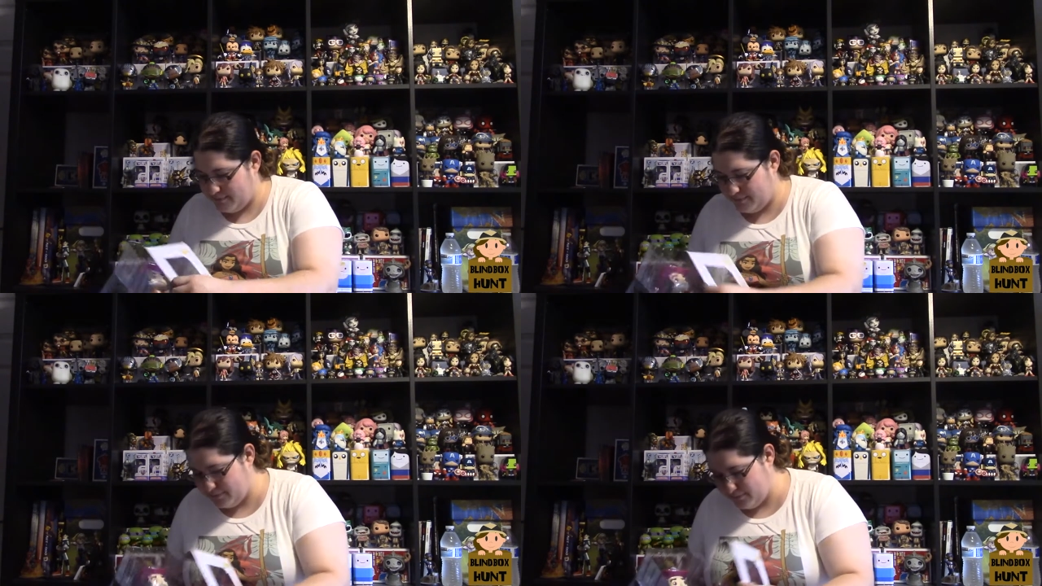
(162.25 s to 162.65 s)

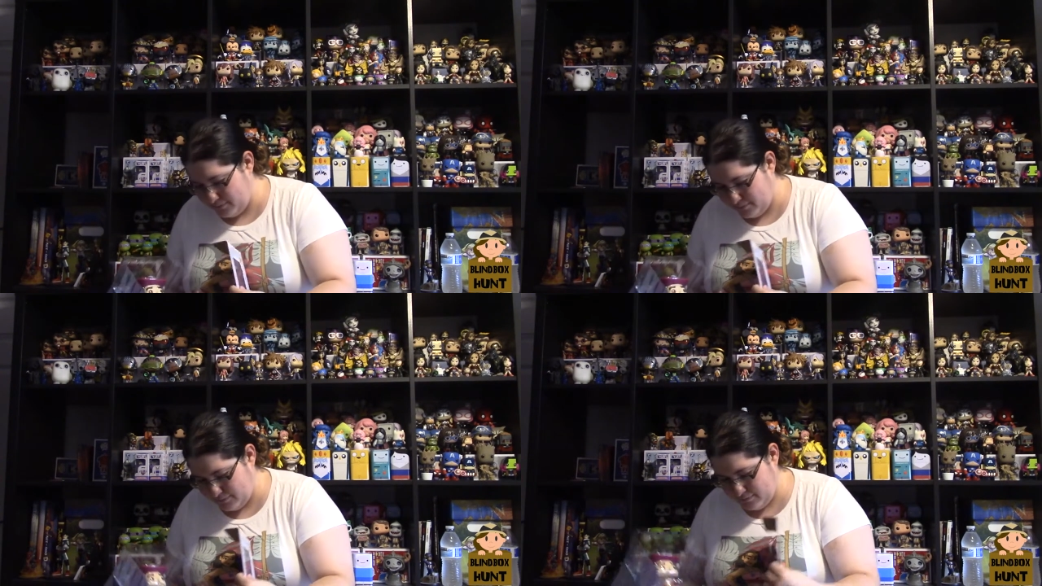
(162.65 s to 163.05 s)

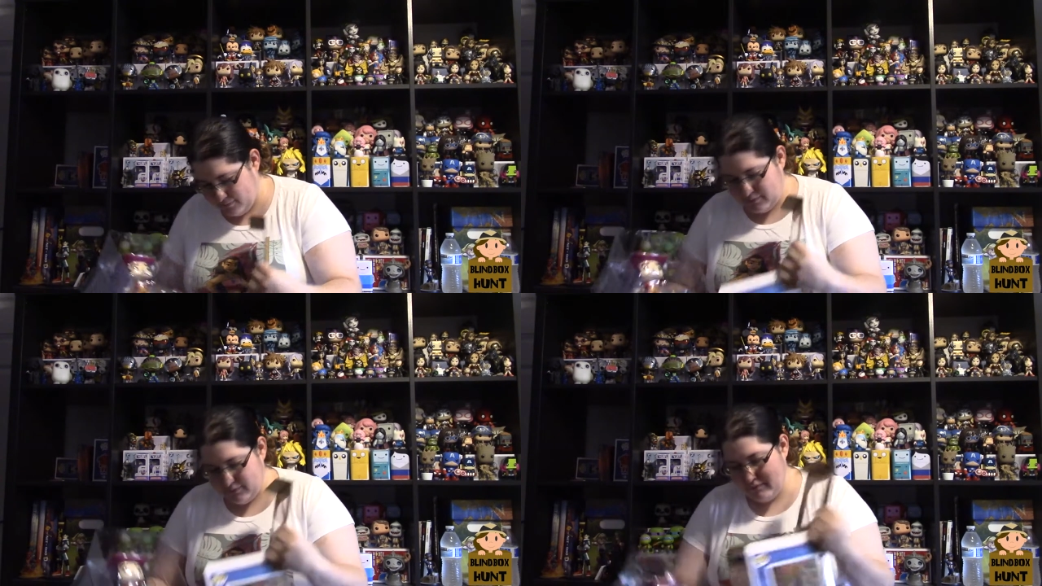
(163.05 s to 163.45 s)

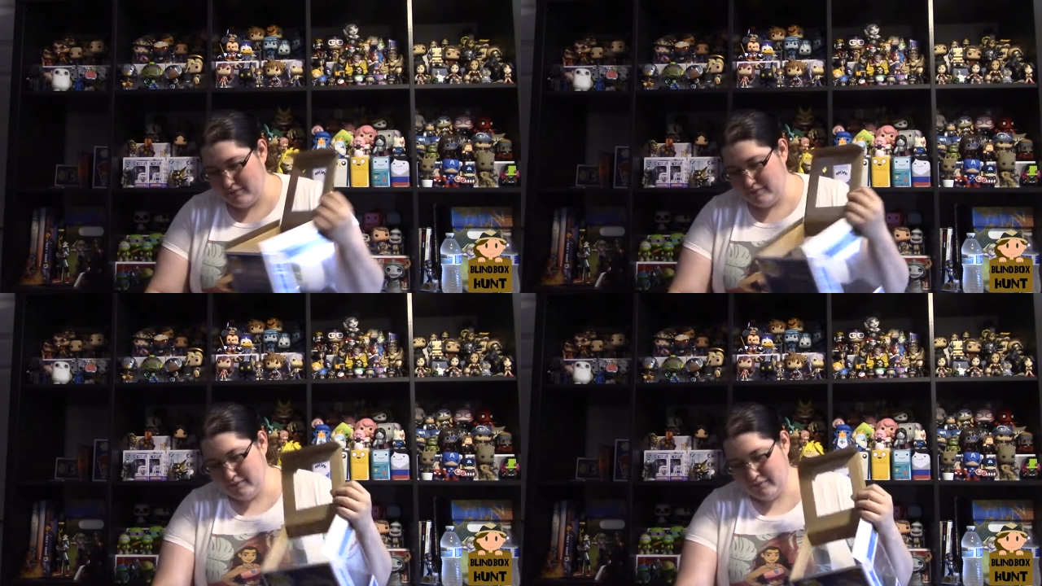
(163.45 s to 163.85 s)

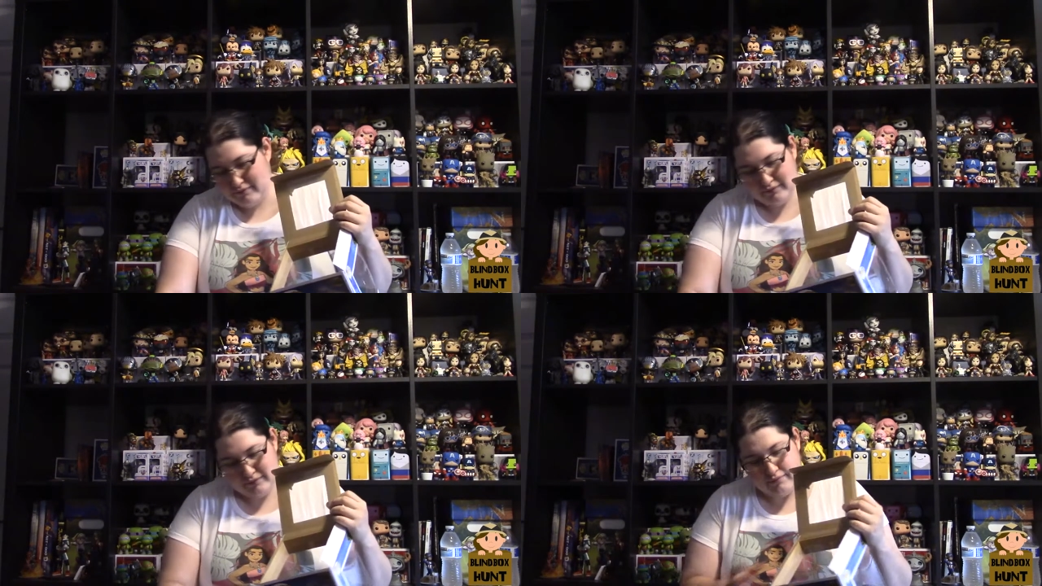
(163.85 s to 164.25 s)

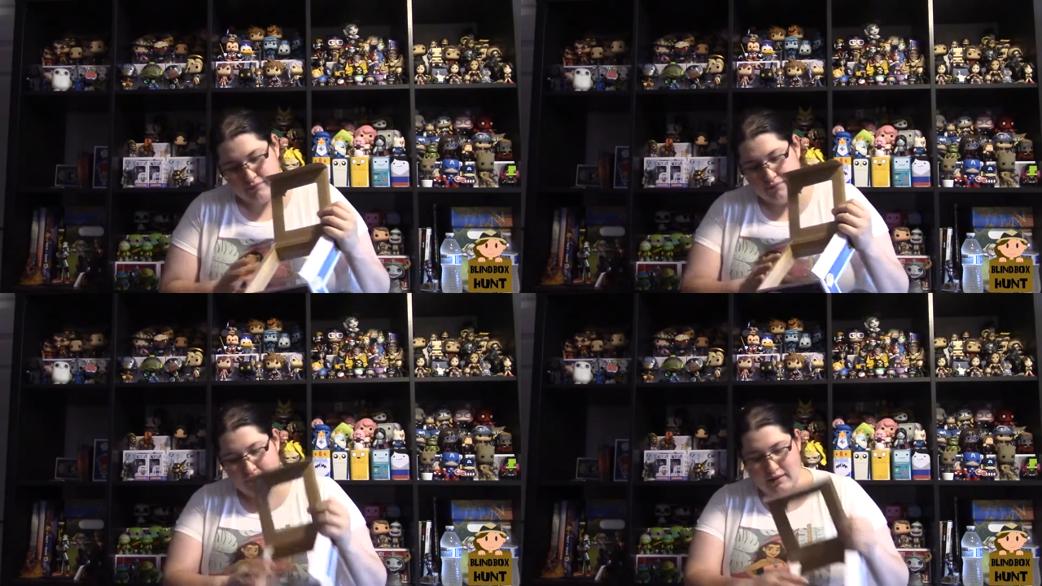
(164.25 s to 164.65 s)

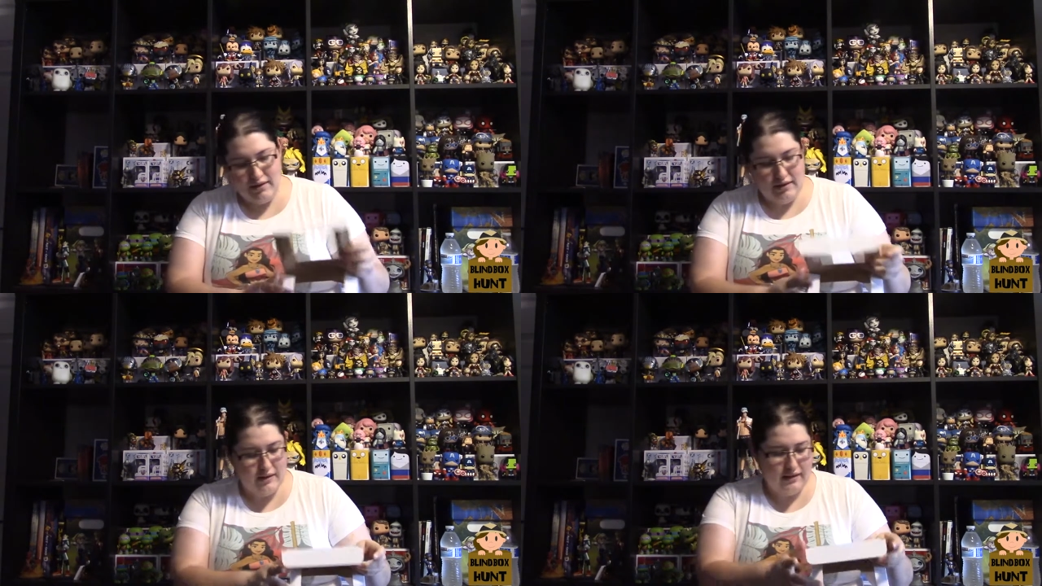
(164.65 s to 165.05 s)

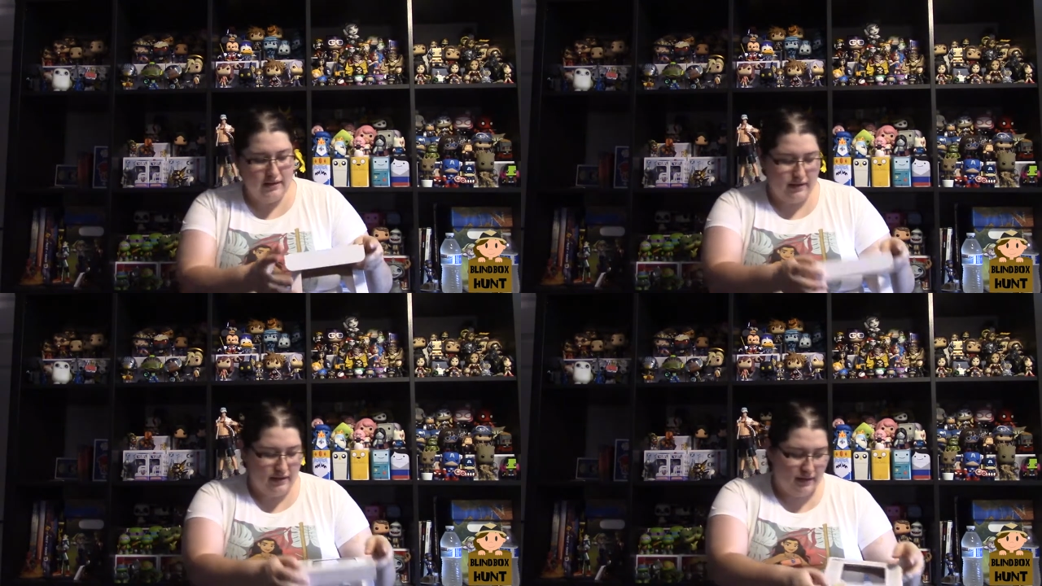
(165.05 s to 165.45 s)

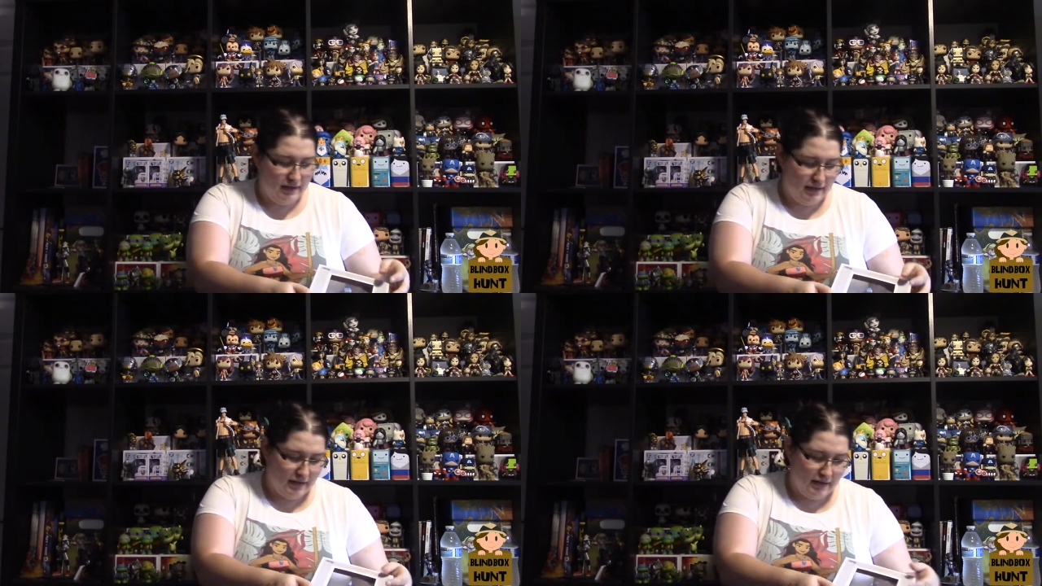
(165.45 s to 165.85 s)

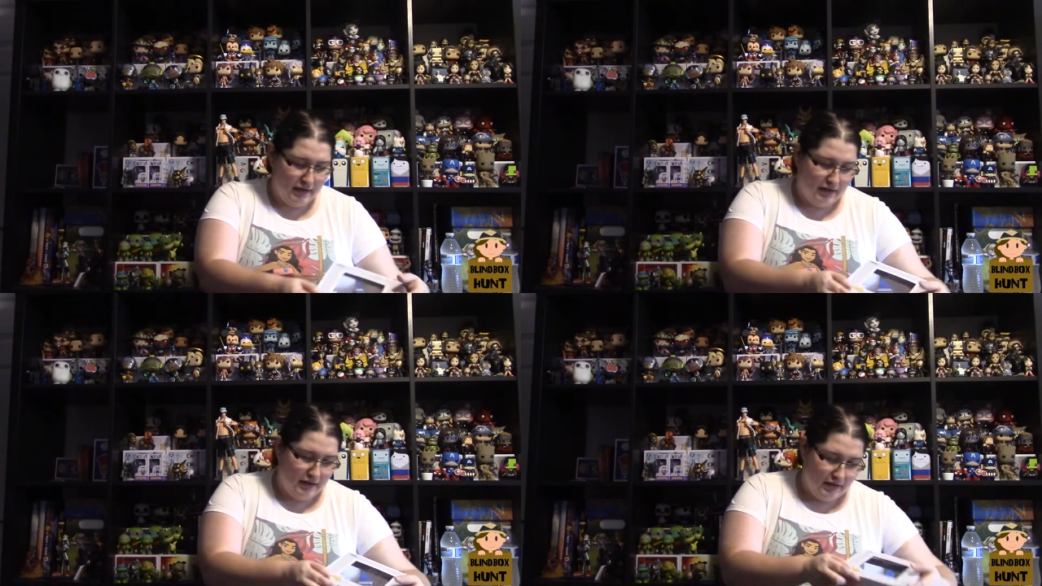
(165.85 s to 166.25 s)

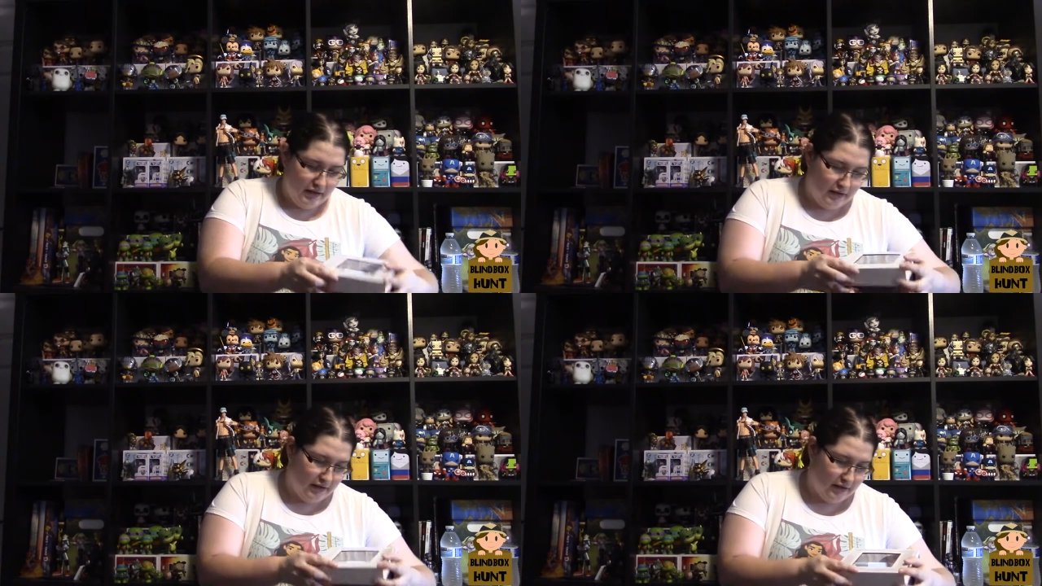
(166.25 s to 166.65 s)

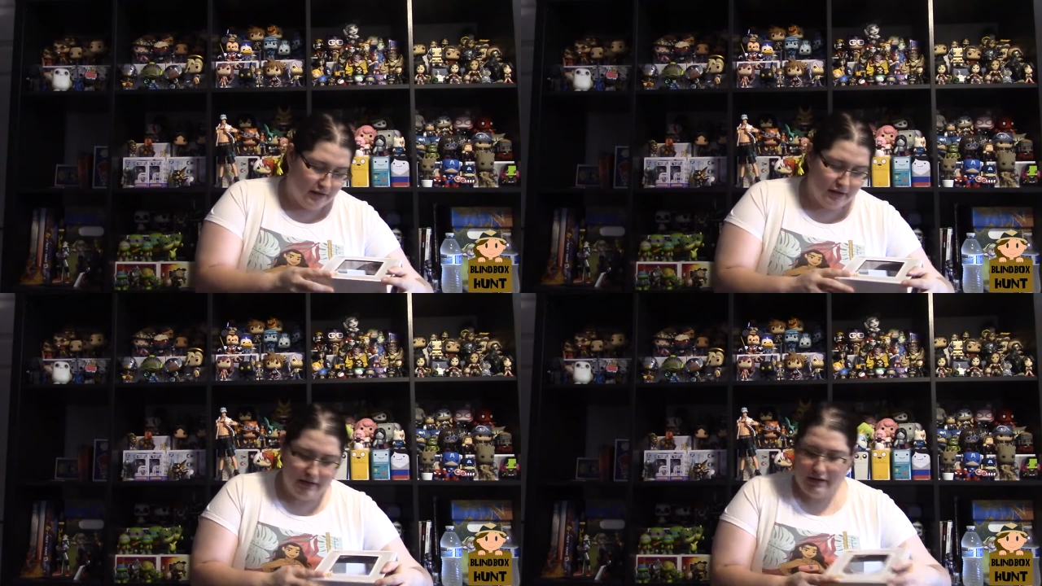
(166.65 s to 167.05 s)

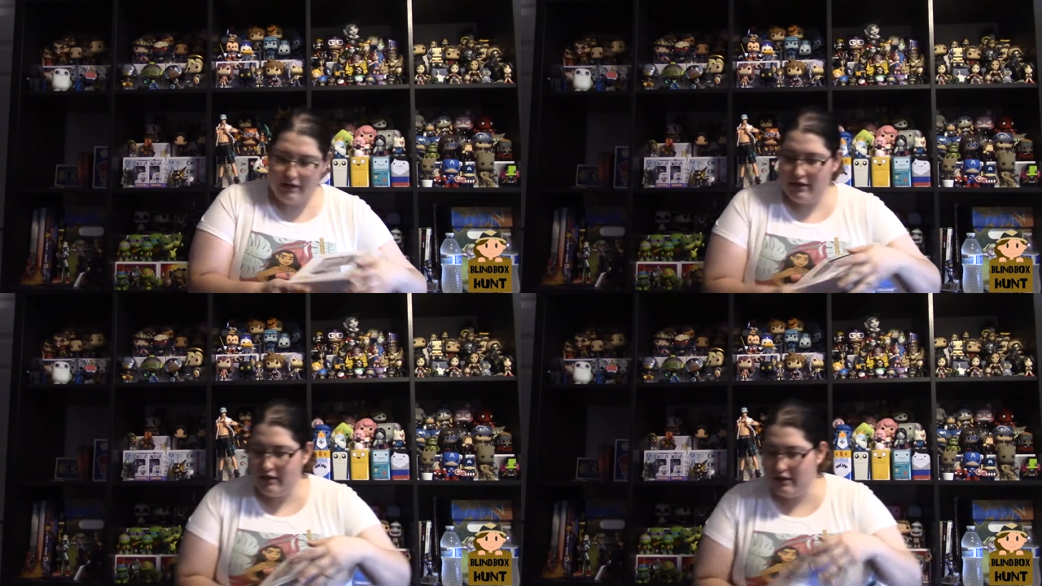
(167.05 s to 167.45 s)

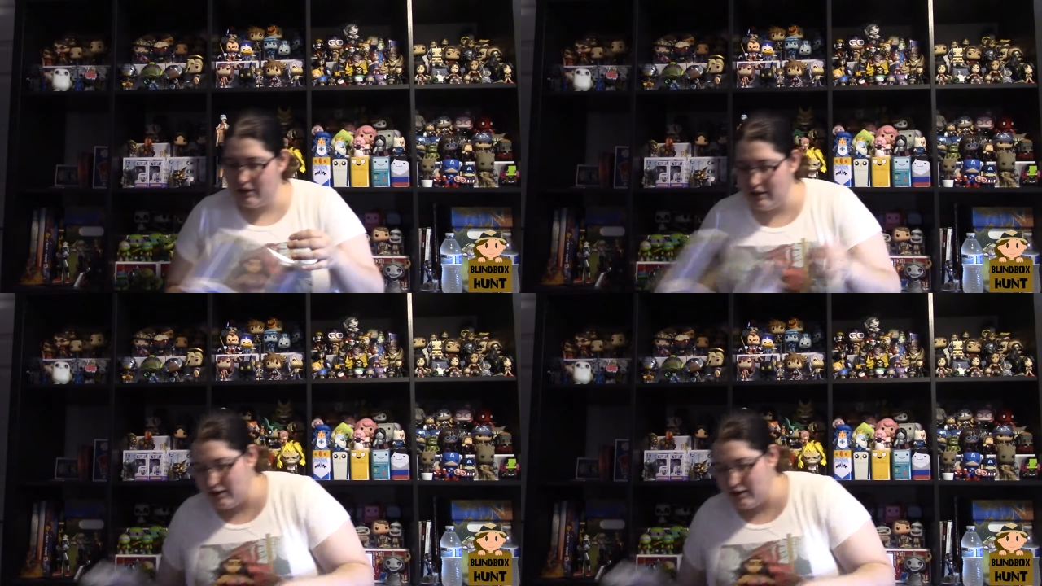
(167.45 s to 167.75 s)
(silence)